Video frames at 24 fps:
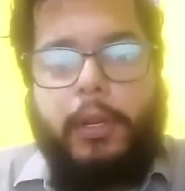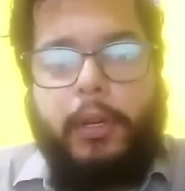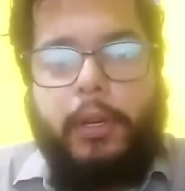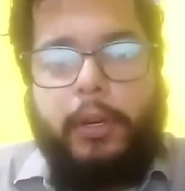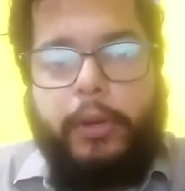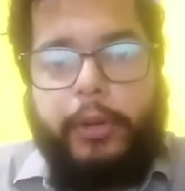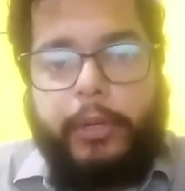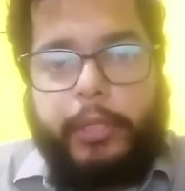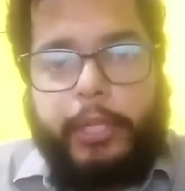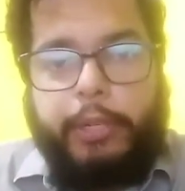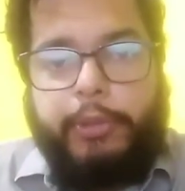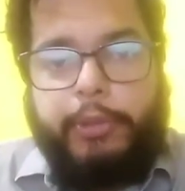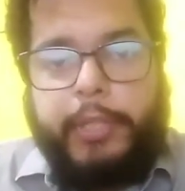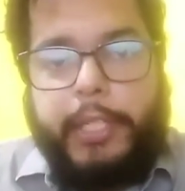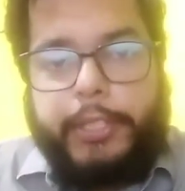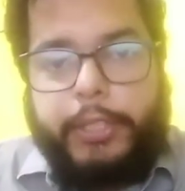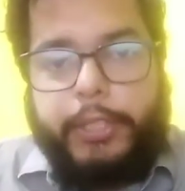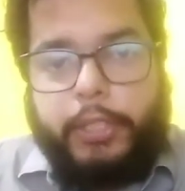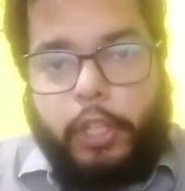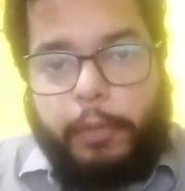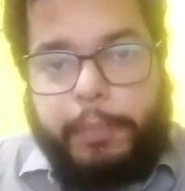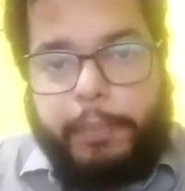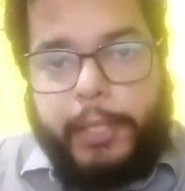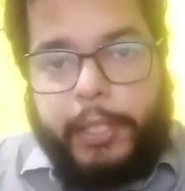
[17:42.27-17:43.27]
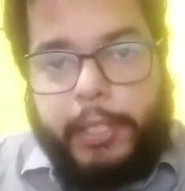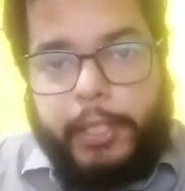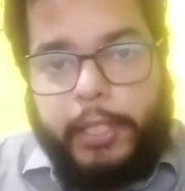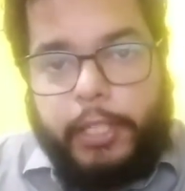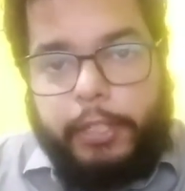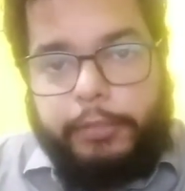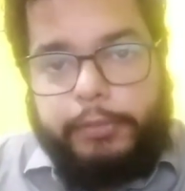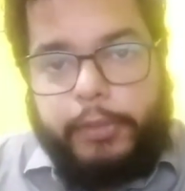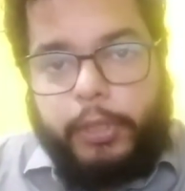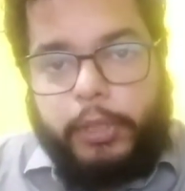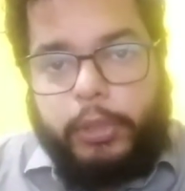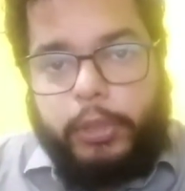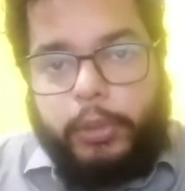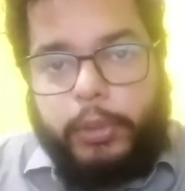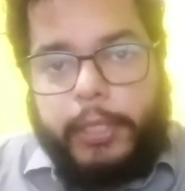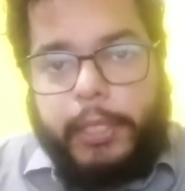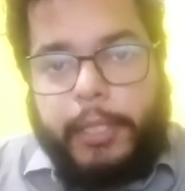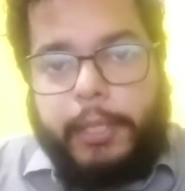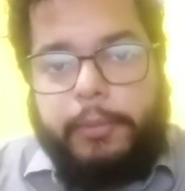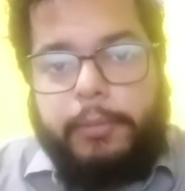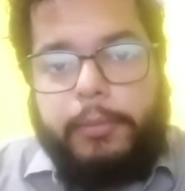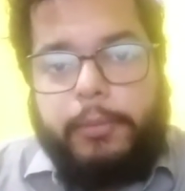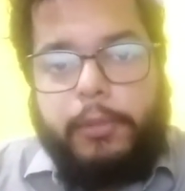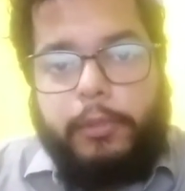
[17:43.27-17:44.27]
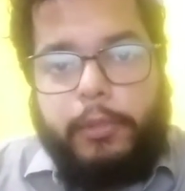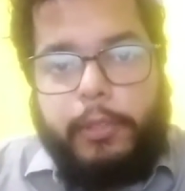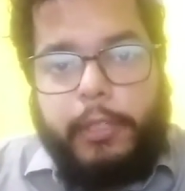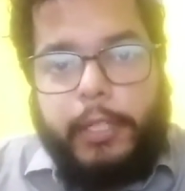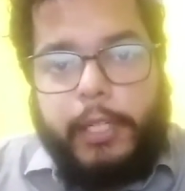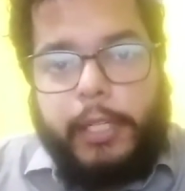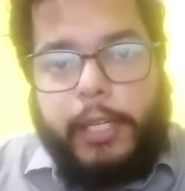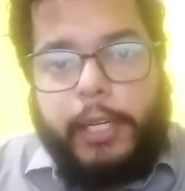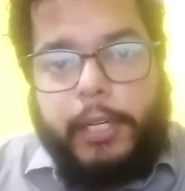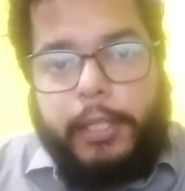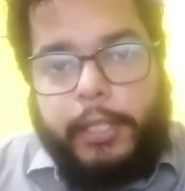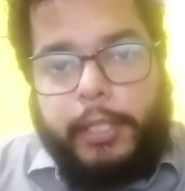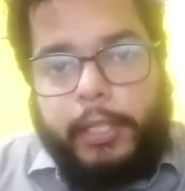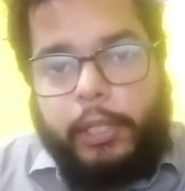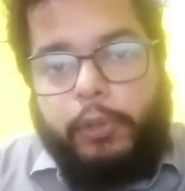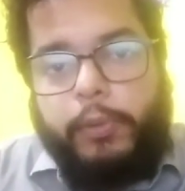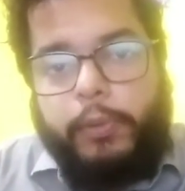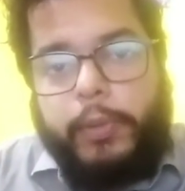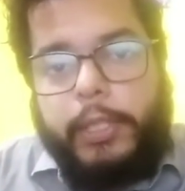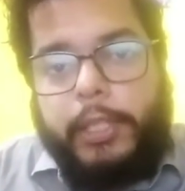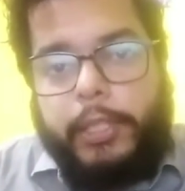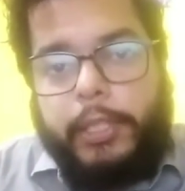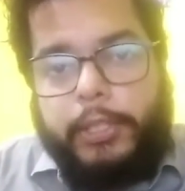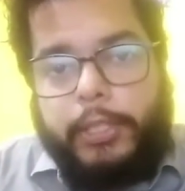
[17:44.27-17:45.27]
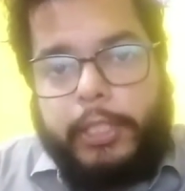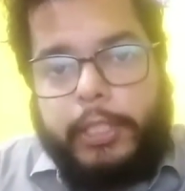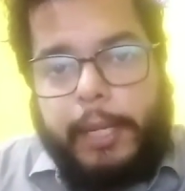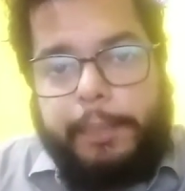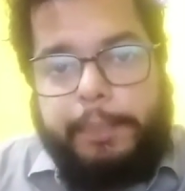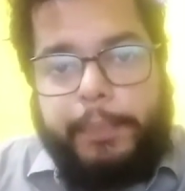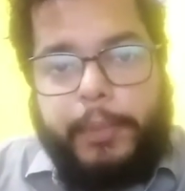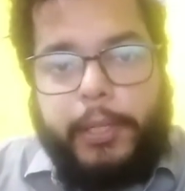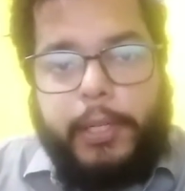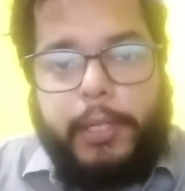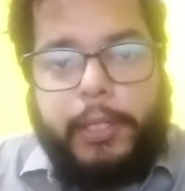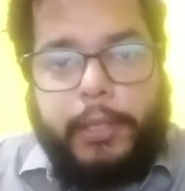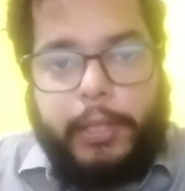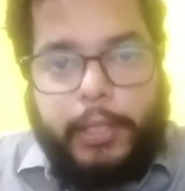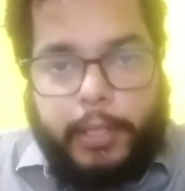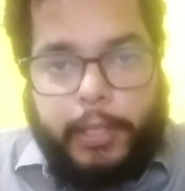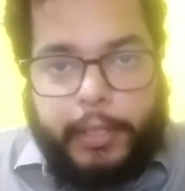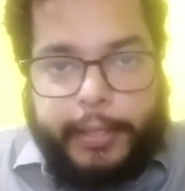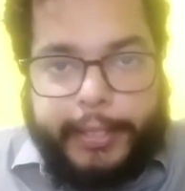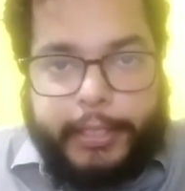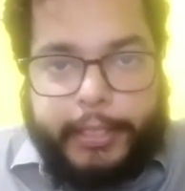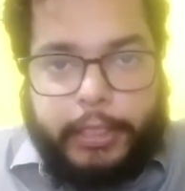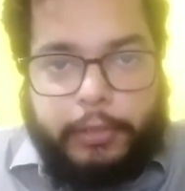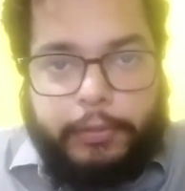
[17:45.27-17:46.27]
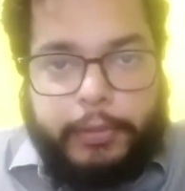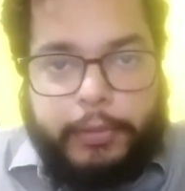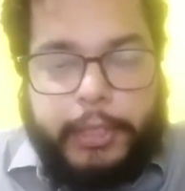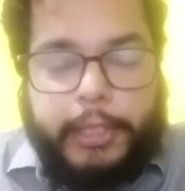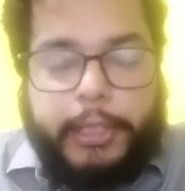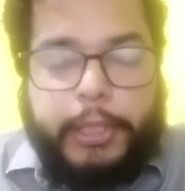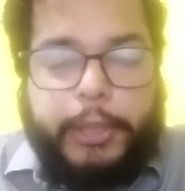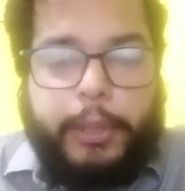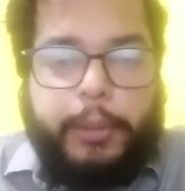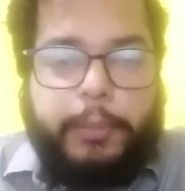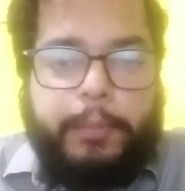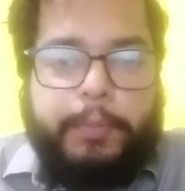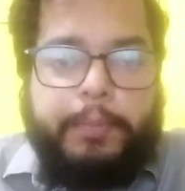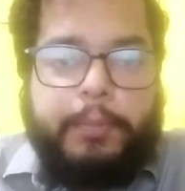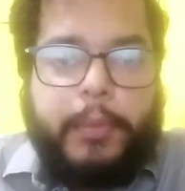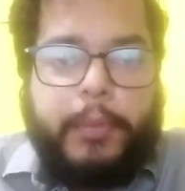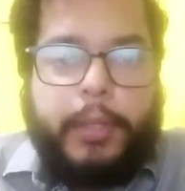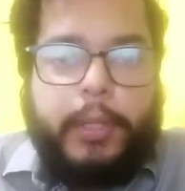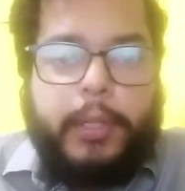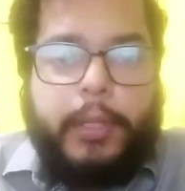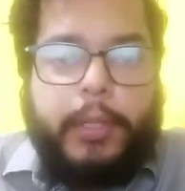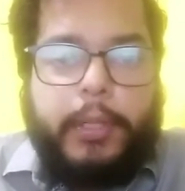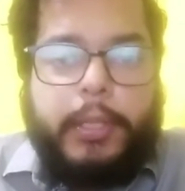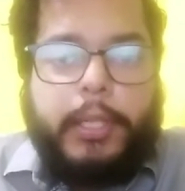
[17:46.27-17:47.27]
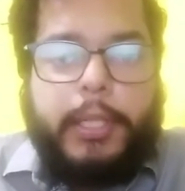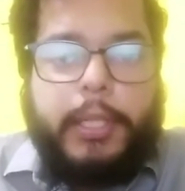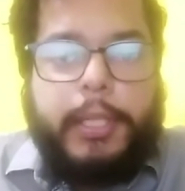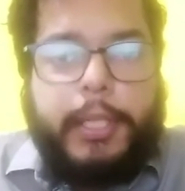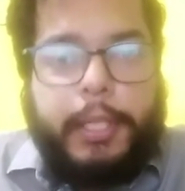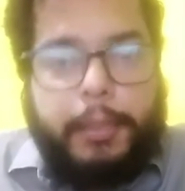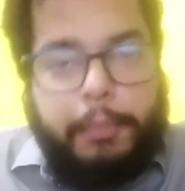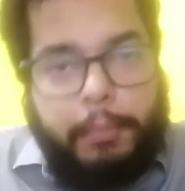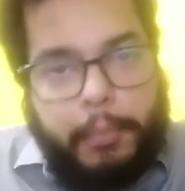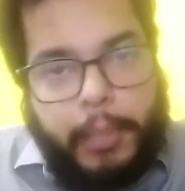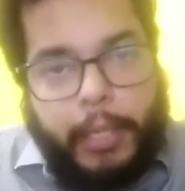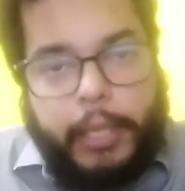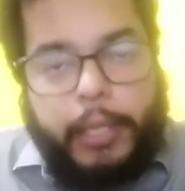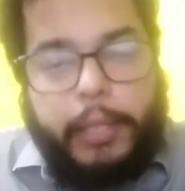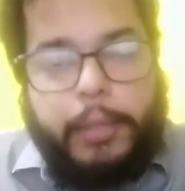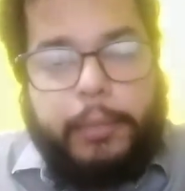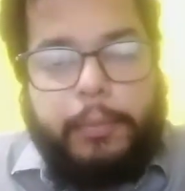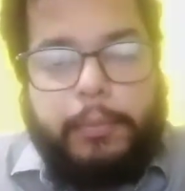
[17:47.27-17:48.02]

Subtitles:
Okay, we are stopping here for today. We will continue with this chapter in the next video. Till then, bye.